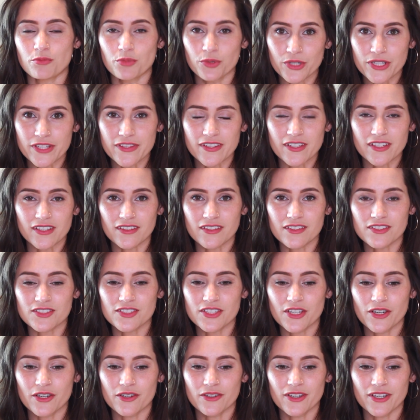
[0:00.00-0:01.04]
breathing.
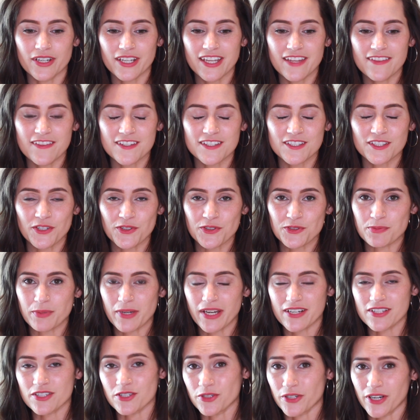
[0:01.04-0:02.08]
So again, this goes
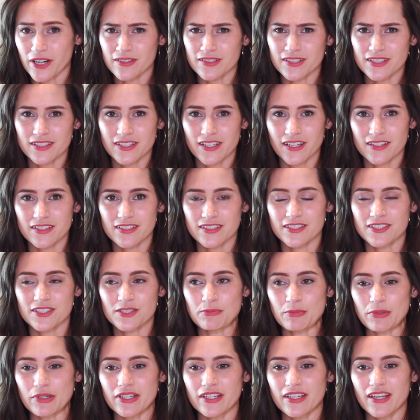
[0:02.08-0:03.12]
back to grounding techniques,
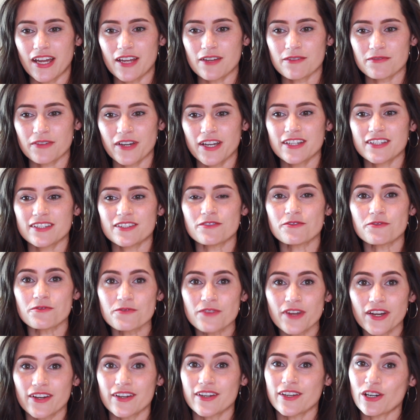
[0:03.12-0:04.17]
but I find it
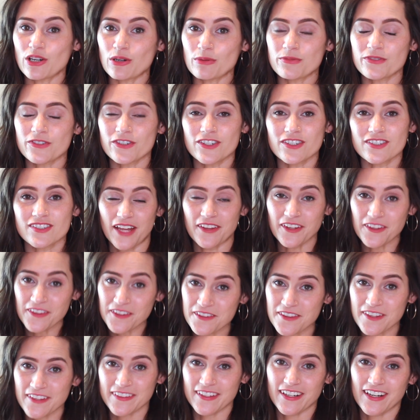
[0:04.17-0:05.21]
very helpful. Another
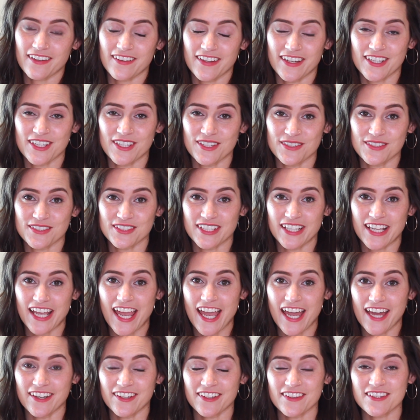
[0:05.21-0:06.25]
thing that I like using,
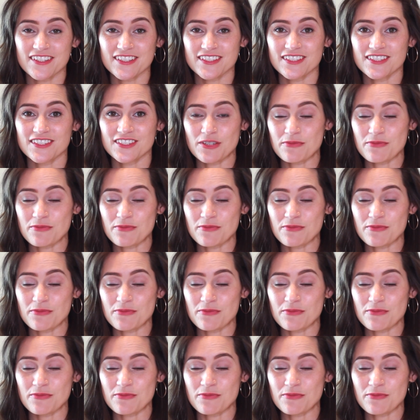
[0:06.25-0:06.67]
and this is